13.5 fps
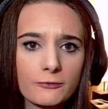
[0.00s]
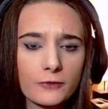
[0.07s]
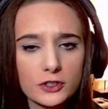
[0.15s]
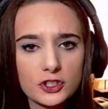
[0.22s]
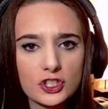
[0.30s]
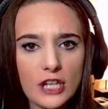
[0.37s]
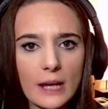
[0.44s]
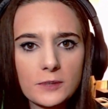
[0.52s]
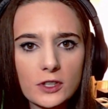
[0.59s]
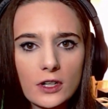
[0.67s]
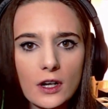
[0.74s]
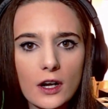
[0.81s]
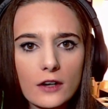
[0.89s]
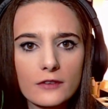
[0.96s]
first
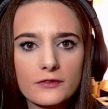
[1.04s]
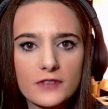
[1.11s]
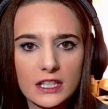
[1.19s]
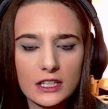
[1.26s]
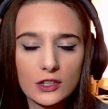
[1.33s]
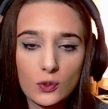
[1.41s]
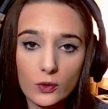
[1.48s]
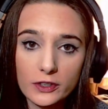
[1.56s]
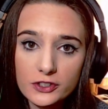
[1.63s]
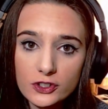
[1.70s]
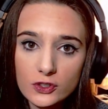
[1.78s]
chapter of the Norn